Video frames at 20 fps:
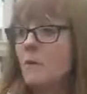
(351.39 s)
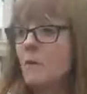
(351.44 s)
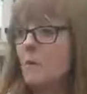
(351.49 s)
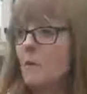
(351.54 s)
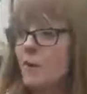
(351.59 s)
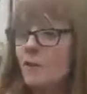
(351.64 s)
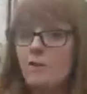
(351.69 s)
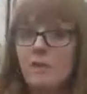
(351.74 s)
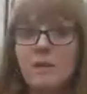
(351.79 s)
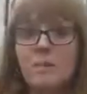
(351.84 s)

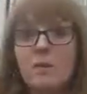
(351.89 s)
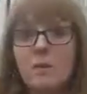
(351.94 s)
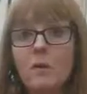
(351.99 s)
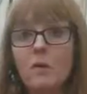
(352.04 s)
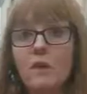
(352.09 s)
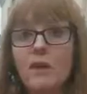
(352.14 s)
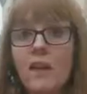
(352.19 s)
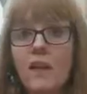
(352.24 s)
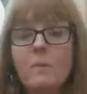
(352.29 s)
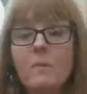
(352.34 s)
well, you're an
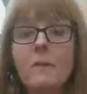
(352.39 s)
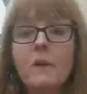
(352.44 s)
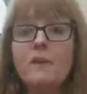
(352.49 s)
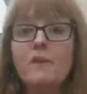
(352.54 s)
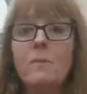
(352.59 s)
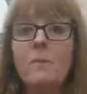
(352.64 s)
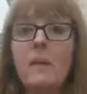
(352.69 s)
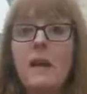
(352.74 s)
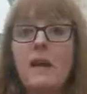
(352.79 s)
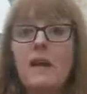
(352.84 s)
employee
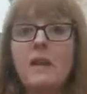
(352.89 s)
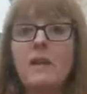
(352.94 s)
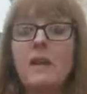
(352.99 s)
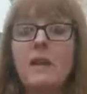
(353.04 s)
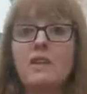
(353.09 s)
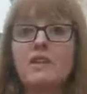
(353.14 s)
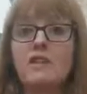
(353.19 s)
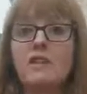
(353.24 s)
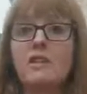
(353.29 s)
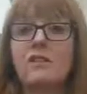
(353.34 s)
because you pay
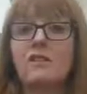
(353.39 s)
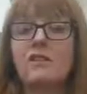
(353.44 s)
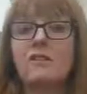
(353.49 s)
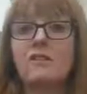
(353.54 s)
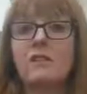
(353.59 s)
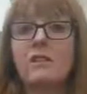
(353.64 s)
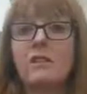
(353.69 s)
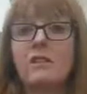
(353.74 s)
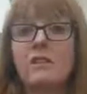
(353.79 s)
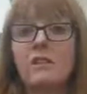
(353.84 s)
national
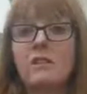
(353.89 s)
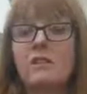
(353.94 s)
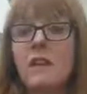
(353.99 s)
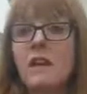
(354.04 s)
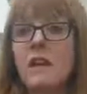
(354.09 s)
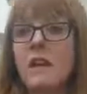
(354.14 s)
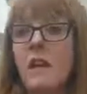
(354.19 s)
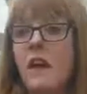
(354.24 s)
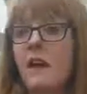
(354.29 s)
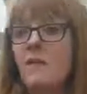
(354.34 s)
insurance,
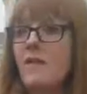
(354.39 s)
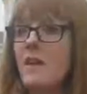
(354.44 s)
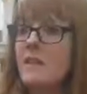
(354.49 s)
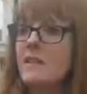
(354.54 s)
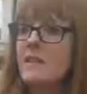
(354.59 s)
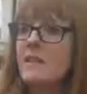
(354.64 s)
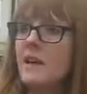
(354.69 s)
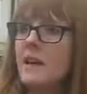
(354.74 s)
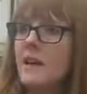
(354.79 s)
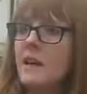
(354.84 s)
and
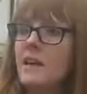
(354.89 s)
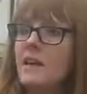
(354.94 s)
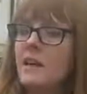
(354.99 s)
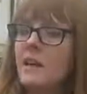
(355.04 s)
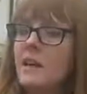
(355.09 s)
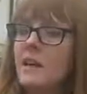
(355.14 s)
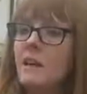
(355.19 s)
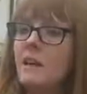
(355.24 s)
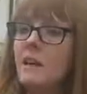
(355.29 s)
then say,